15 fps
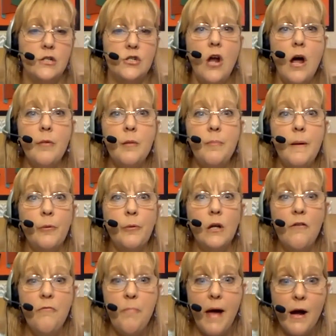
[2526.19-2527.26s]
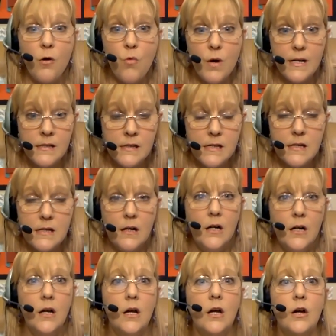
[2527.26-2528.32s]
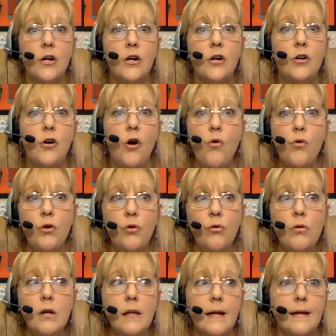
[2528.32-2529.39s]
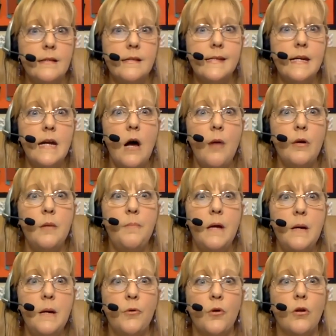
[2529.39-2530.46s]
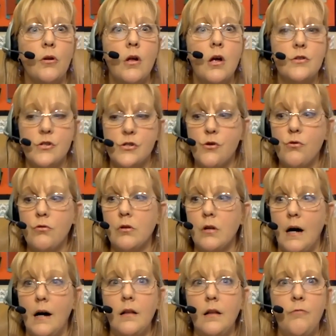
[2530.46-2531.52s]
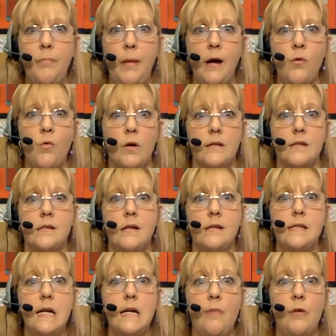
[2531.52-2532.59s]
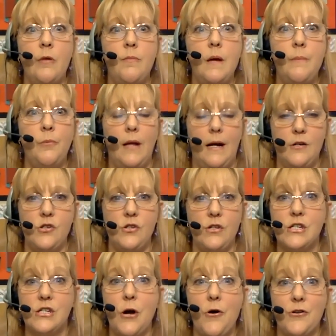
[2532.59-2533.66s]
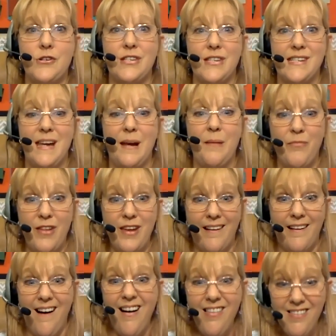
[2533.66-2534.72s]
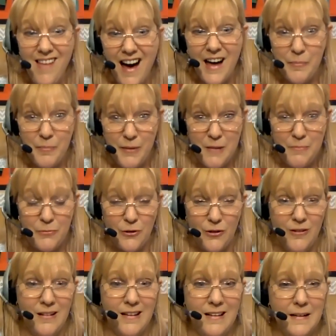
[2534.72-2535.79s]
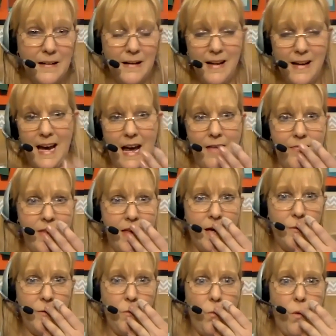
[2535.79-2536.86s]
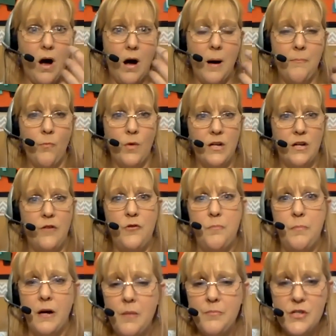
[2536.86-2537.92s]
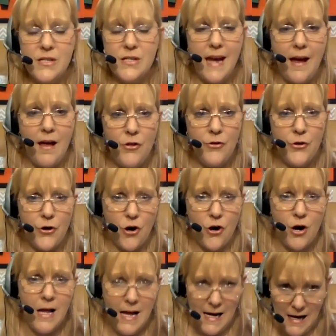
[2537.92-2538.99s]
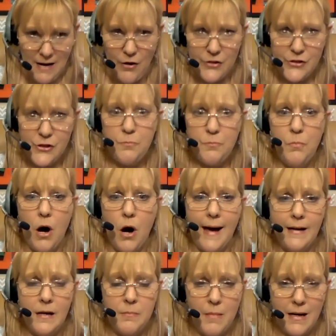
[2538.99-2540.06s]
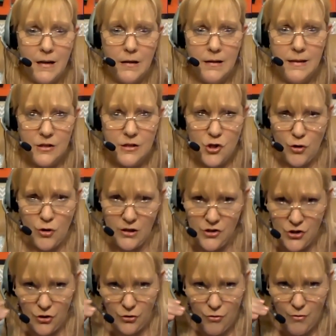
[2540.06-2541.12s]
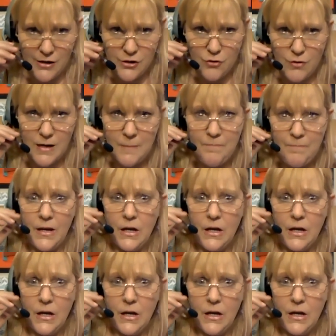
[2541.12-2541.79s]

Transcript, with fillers: Do you know how many people love penguins? Go Google it and see how many people. Just Google "I love penguins." See how many people actually search the same thing. A lot of people. And then um, if you pick up this calendar, I've also added my niche trade show directory.